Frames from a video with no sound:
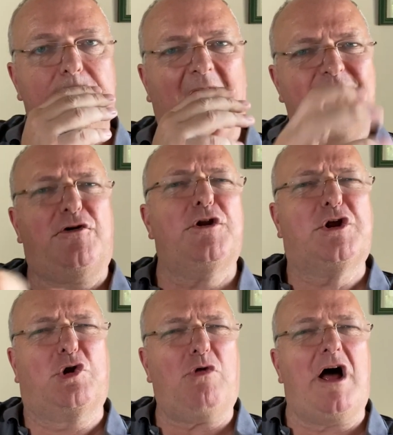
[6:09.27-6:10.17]
I've got a
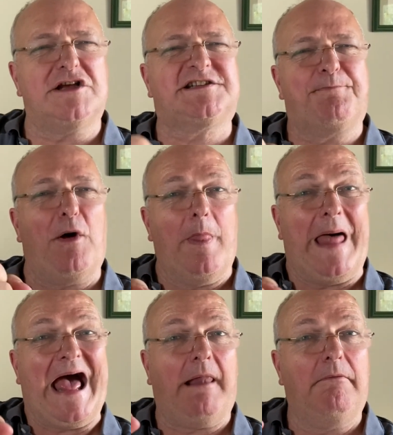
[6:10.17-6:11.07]
grasp on
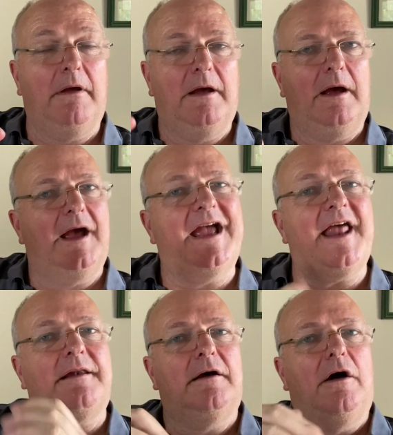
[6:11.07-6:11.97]
that.
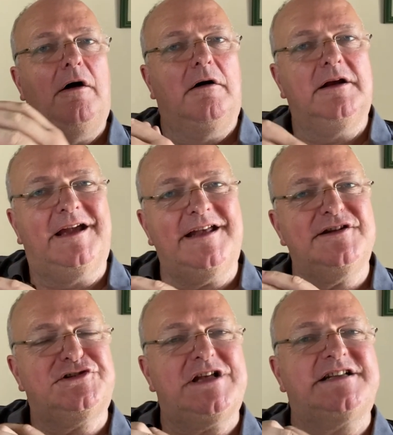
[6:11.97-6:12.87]
Again,
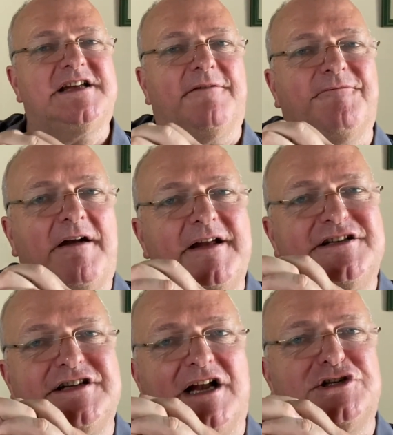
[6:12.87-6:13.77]
kinesthetic, very
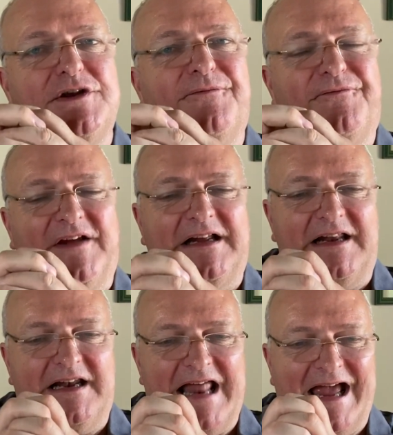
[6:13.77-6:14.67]

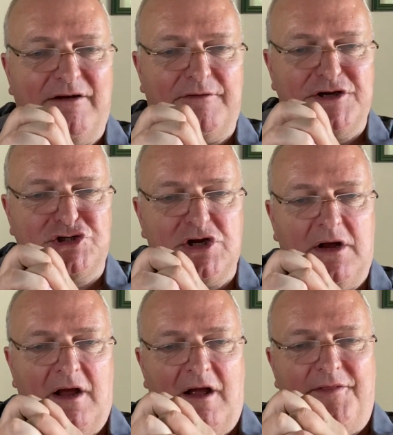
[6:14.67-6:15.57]
touchy-feely language.
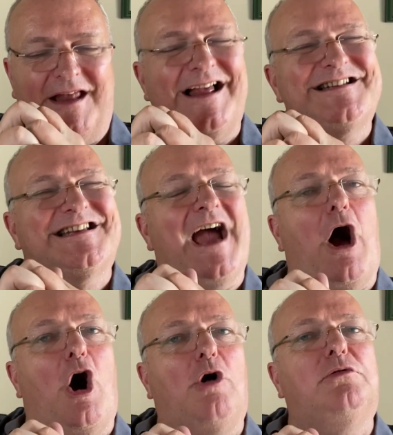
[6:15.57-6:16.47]
They like to get
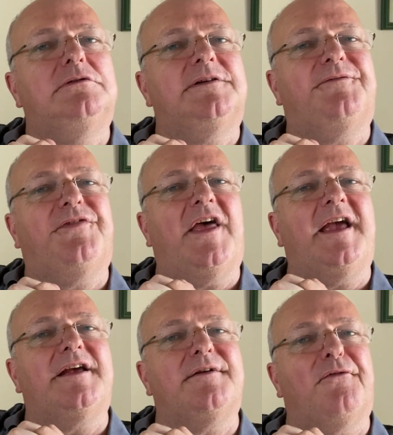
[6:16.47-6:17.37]
hold of
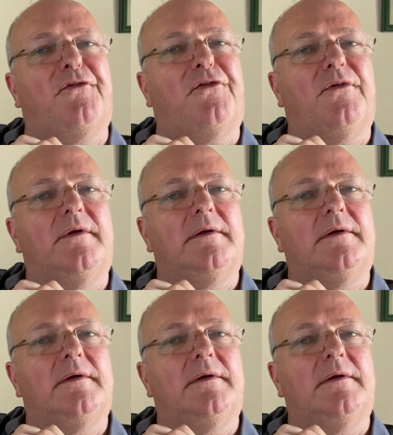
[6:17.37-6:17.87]
things.